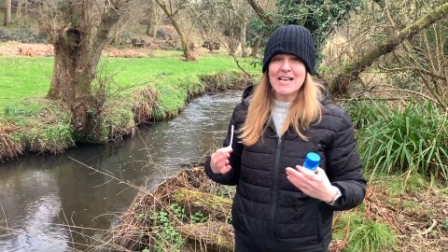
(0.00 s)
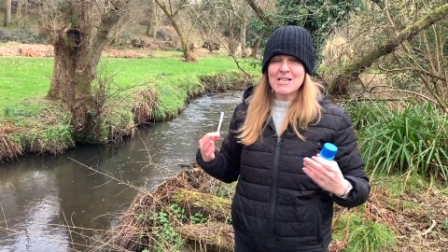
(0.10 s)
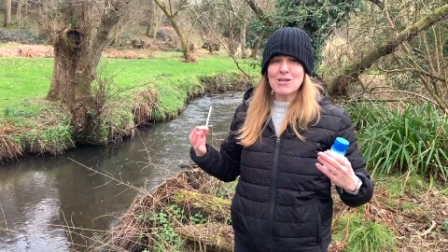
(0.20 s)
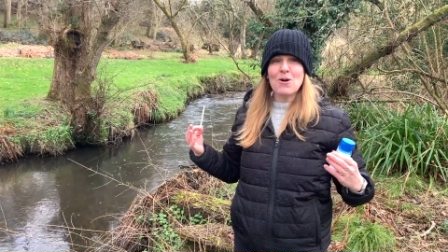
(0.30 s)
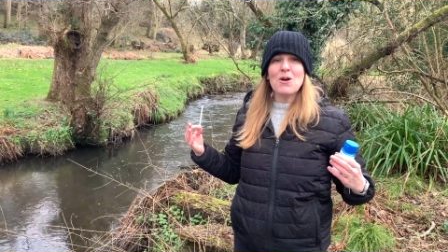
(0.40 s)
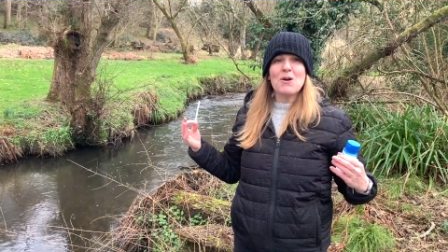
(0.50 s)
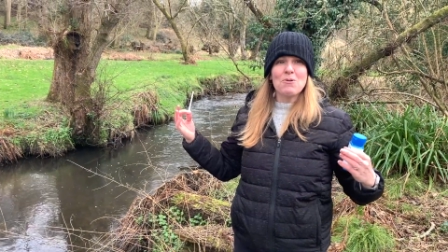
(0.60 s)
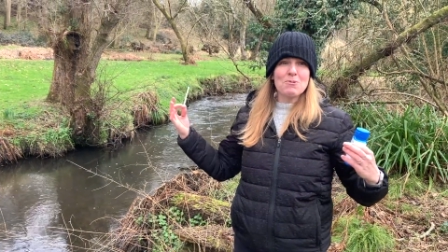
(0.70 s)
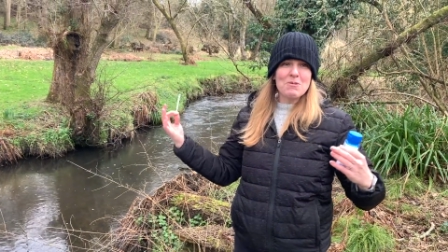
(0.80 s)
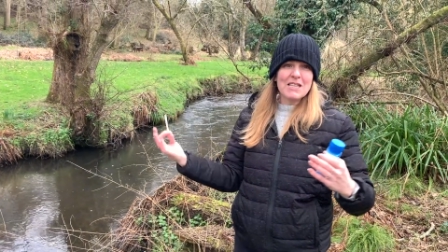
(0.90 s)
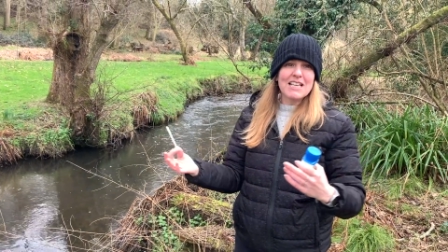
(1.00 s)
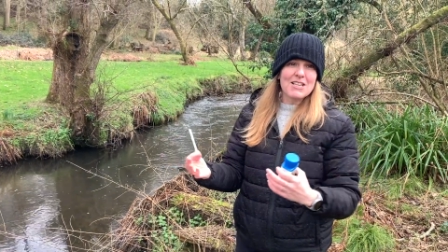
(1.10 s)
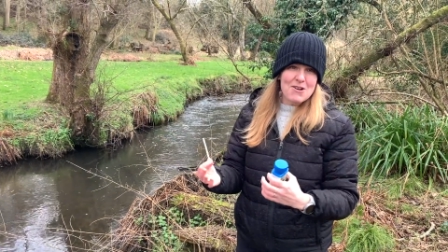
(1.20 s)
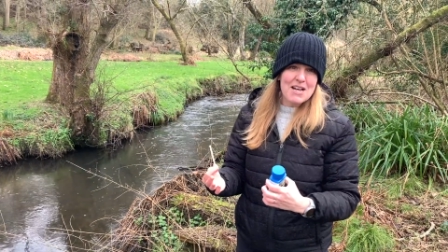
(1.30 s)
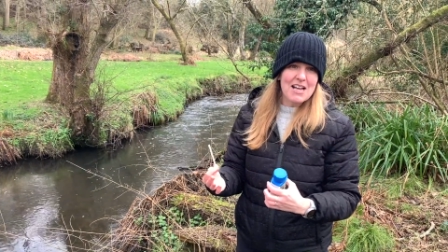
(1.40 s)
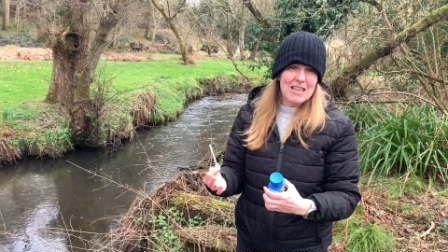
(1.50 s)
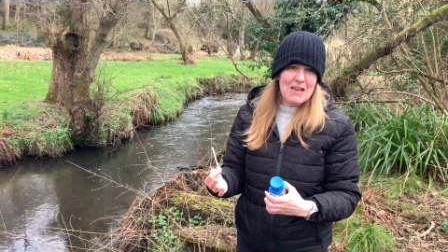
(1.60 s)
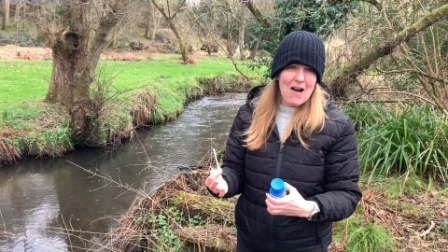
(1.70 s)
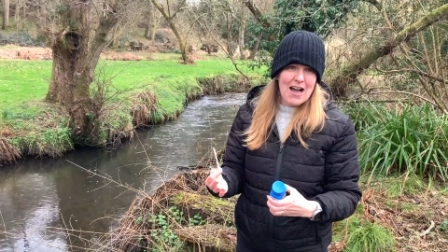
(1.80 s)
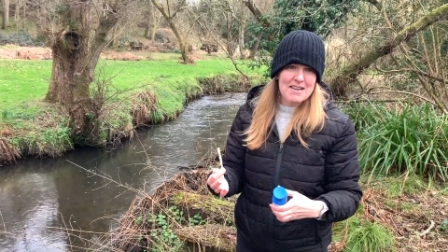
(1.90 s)
So we're really learning a
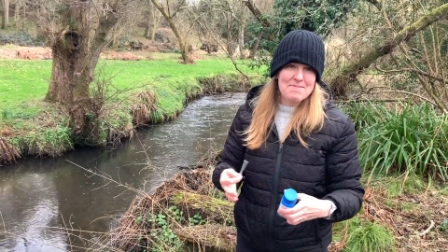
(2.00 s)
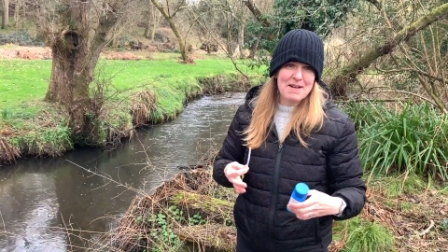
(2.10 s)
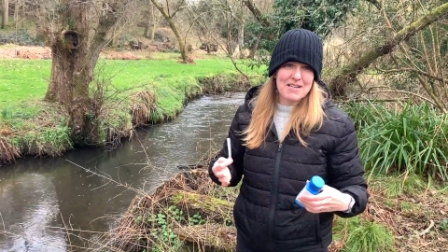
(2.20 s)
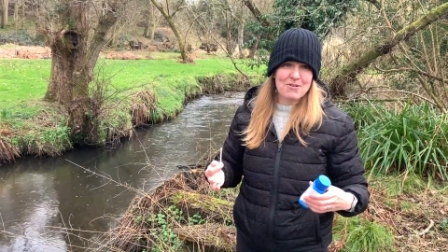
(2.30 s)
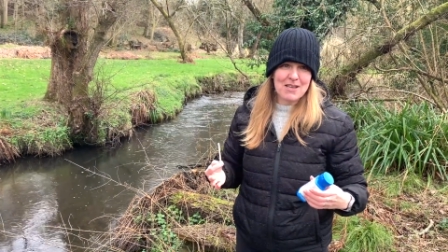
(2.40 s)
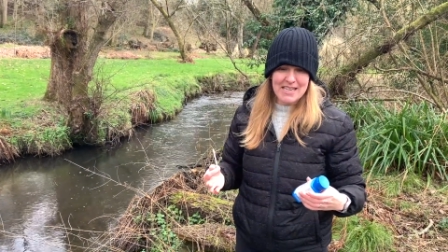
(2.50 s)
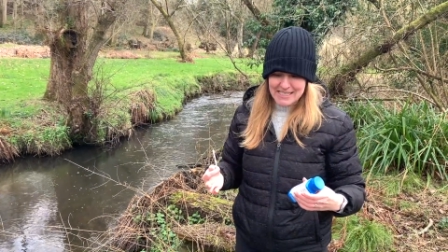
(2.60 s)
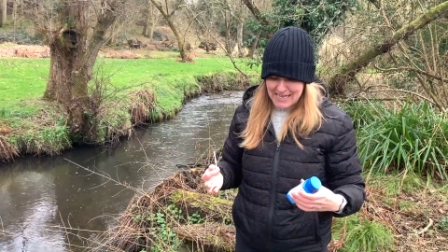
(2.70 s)
lot by doing these